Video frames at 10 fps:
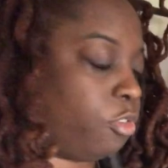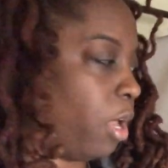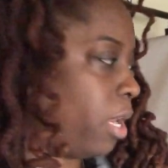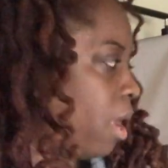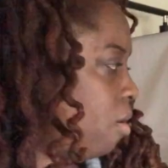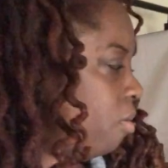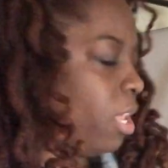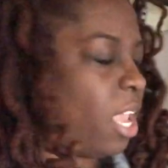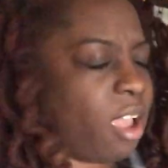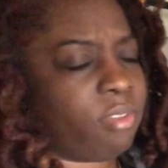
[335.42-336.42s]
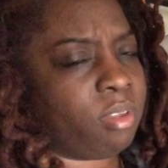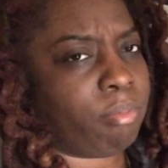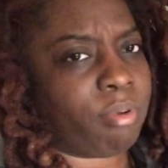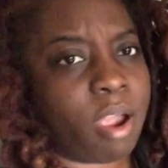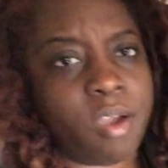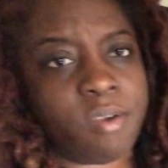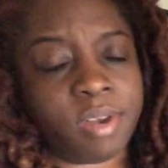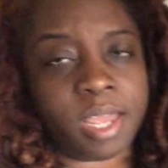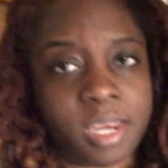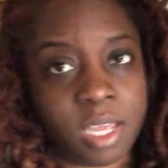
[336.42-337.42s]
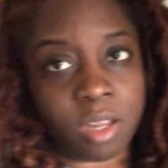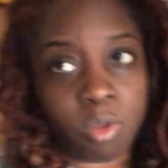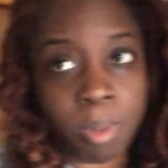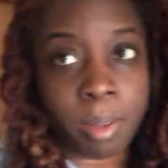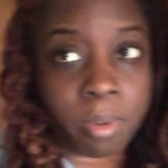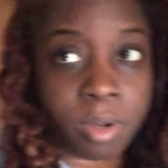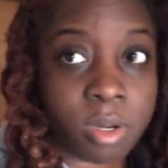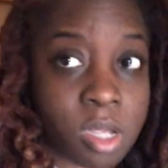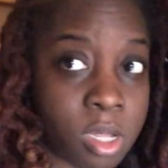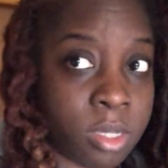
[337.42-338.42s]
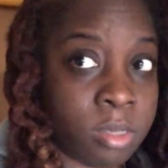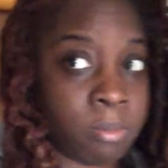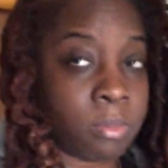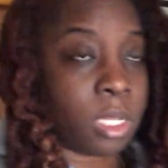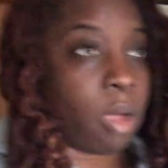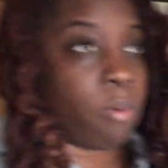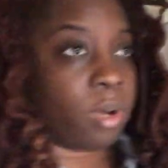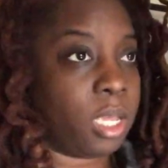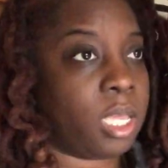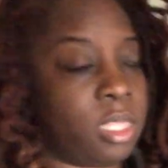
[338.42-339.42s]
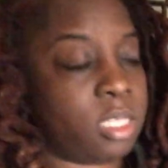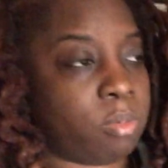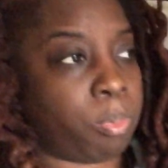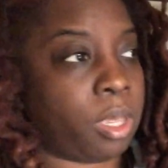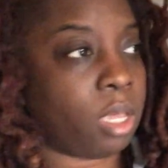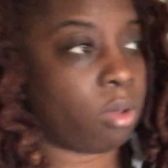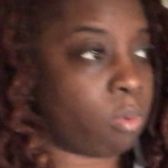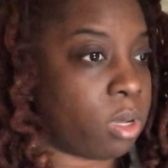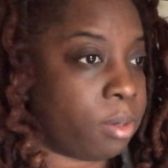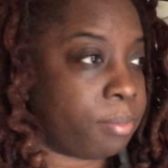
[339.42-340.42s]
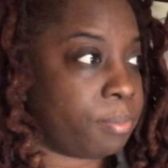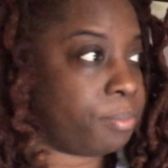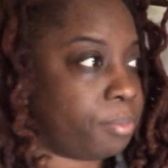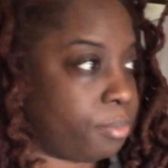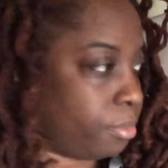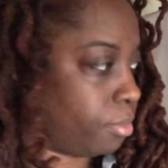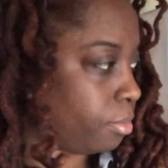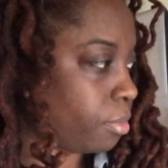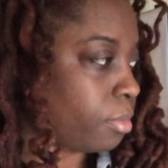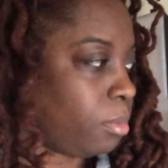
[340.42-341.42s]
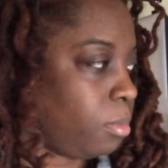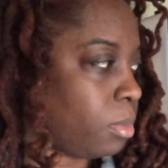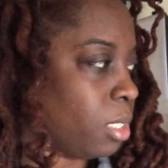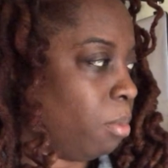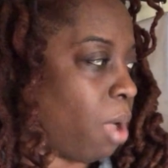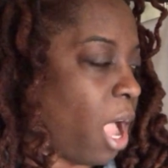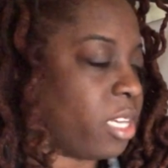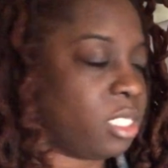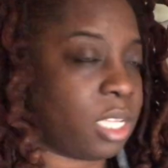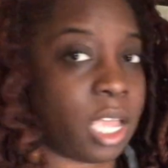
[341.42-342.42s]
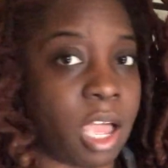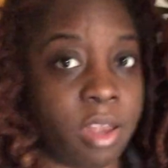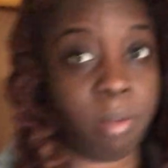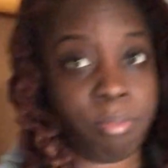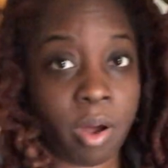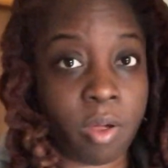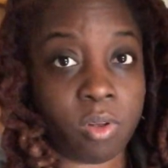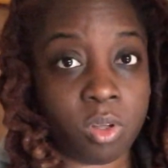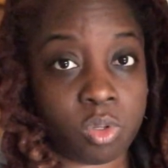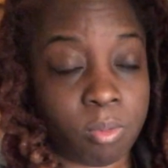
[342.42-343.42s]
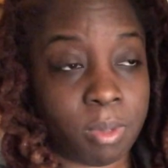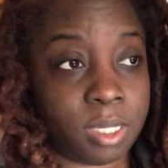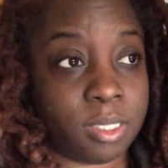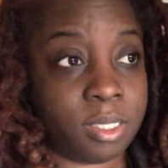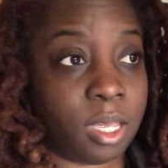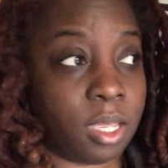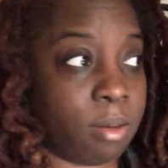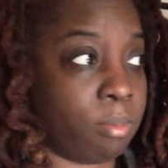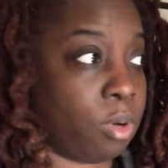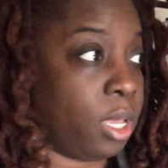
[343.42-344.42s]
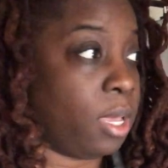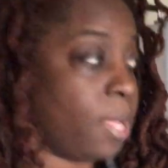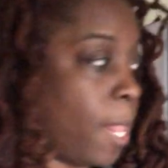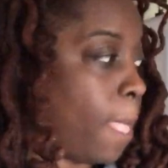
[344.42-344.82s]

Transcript: Right now, I only have the brown and yellow paper. I want to get this pink one. But I just like how the brown looks on my skin, boy.